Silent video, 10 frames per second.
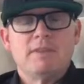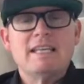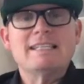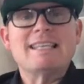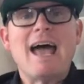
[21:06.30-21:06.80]

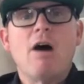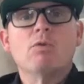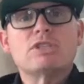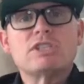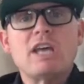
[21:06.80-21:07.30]
is
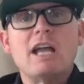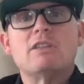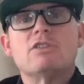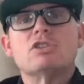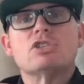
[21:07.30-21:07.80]
outside
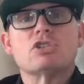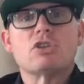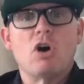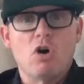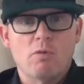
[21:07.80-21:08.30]
of the
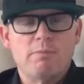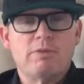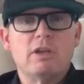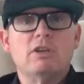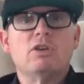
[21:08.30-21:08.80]
scope
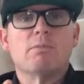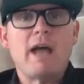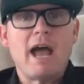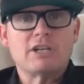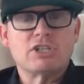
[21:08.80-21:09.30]
that you're
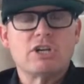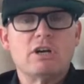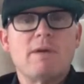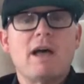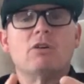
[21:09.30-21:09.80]

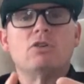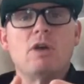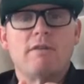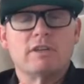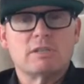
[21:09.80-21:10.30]
passionate about, you
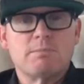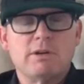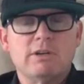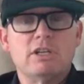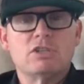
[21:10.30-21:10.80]
have
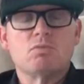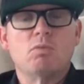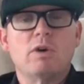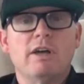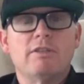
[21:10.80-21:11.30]
experience
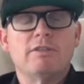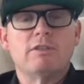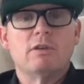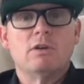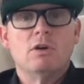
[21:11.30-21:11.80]
with,
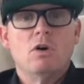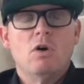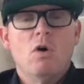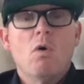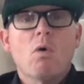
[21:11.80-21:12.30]

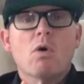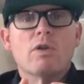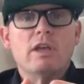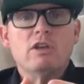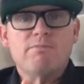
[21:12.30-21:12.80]
or
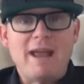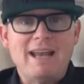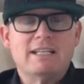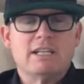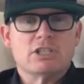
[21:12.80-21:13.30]
that you've
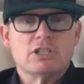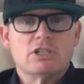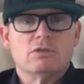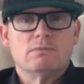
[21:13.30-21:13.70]
paid attention to.